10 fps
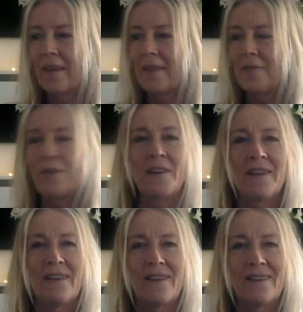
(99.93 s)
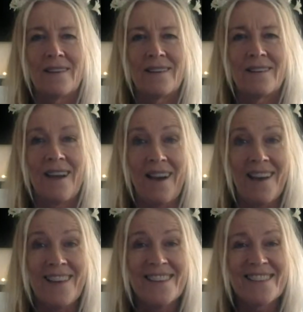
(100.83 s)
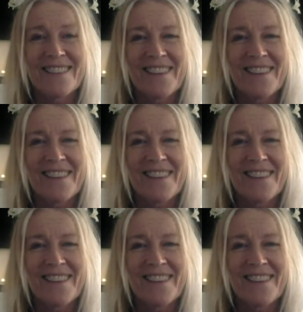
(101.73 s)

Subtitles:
and for any guys